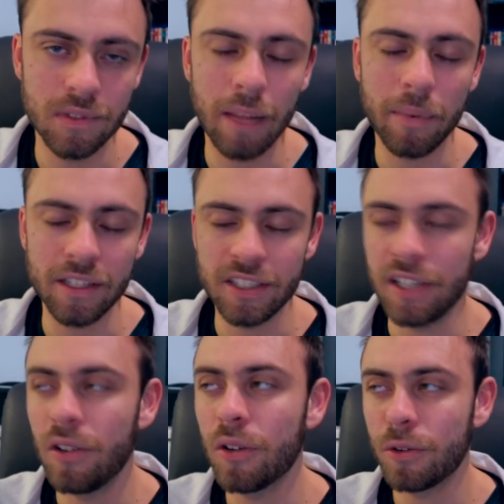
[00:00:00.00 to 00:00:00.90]
that being
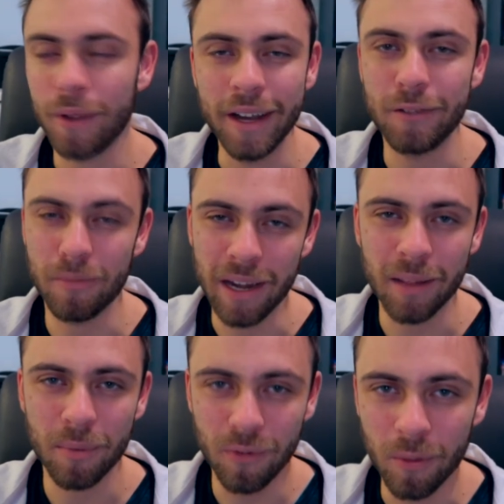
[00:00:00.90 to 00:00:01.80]
said, not great
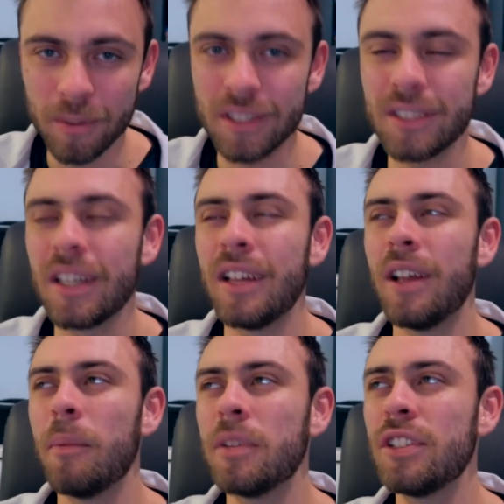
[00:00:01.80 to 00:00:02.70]
dramatic performances,
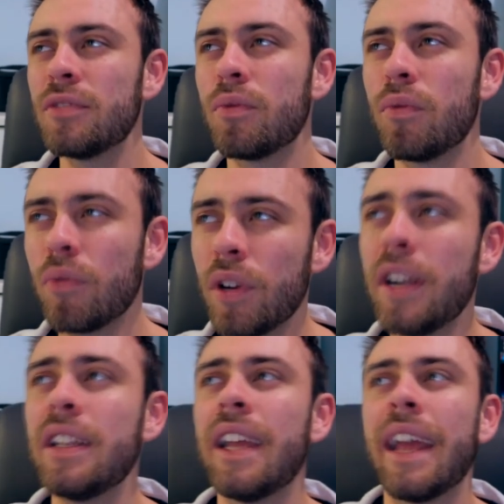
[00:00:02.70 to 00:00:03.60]
but just
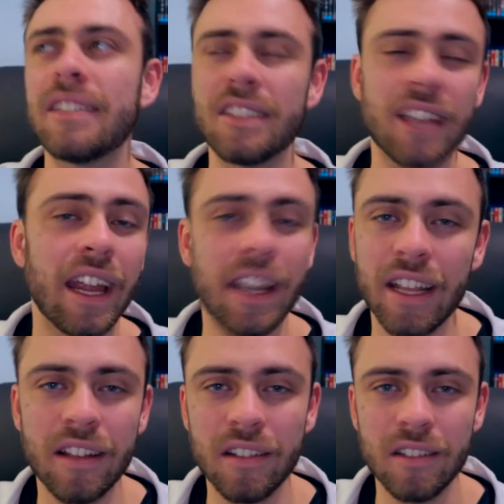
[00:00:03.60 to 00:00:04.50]
really
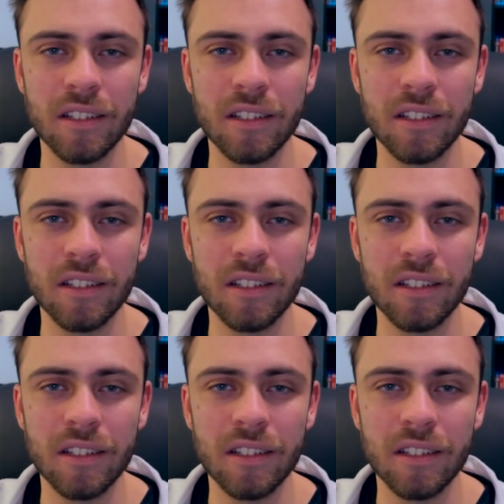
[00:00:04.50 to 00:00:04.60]
entertaining